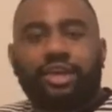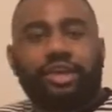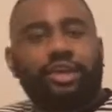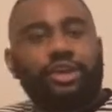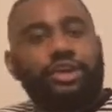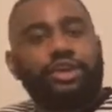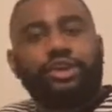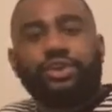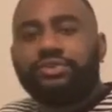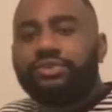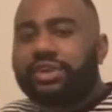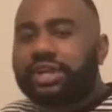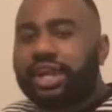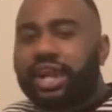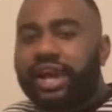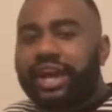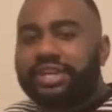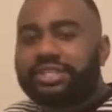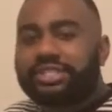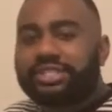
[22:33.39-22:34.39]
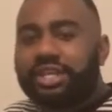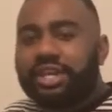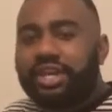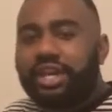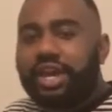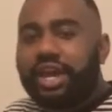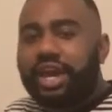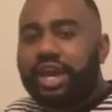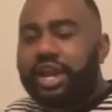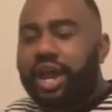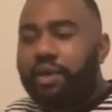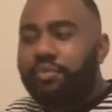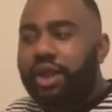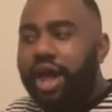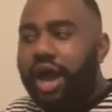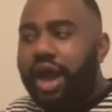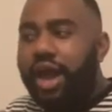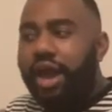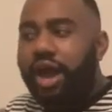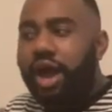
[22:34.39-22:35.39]
cute and classy. And I'm
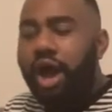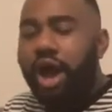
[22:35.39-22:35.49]
like,